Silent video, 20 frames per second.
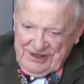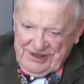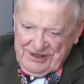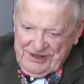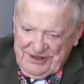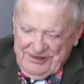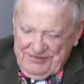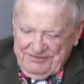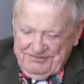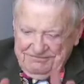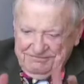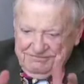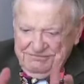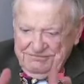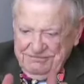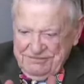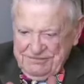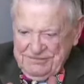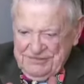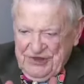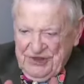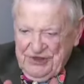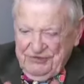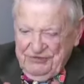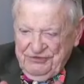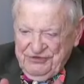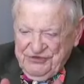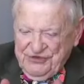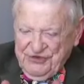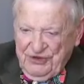uh,
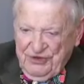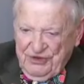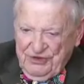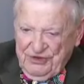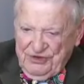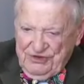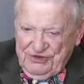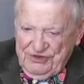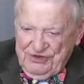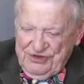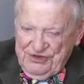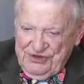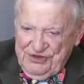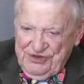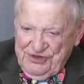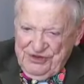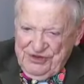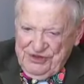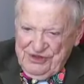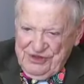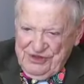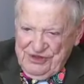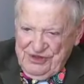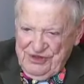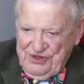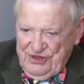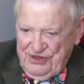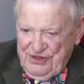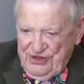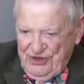it was though
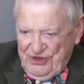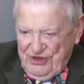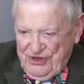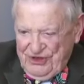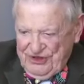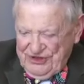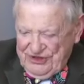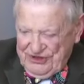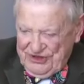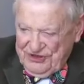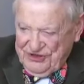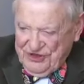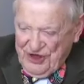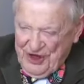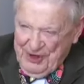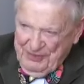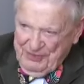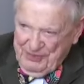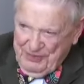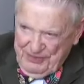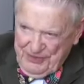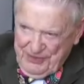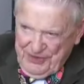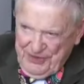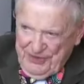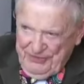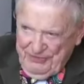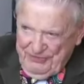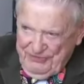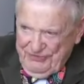on the top
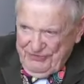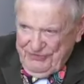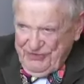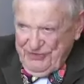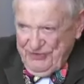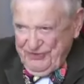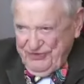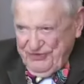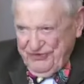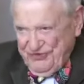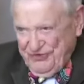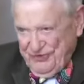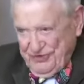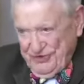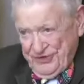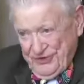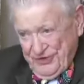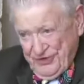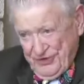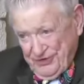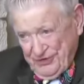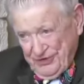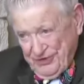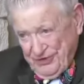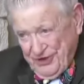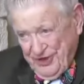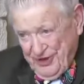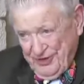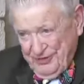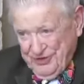of the
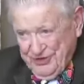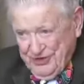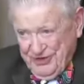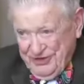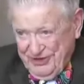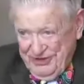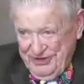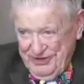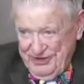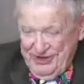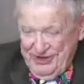cylindrical object,